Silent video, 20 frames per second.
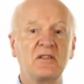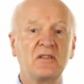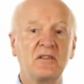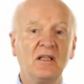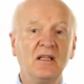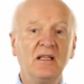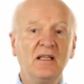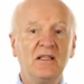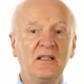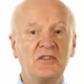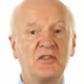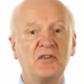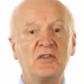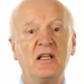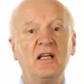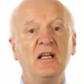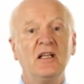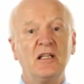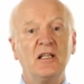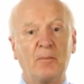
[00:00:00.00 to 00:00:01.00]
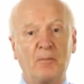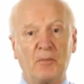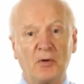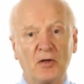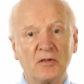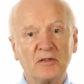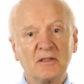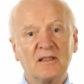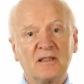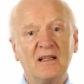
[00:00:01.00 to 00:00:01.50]
and so the
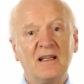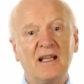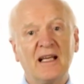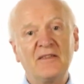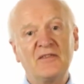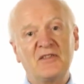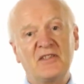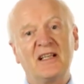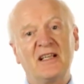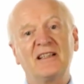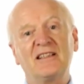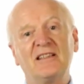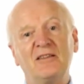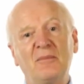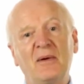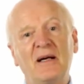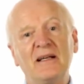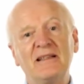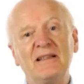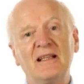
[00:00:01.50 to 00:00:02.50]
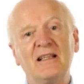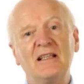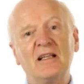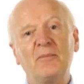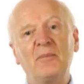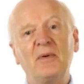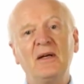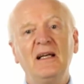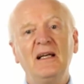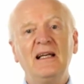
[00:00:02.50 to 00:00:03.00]
product life cycle might end
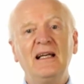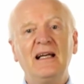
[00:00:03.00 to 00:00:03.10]
up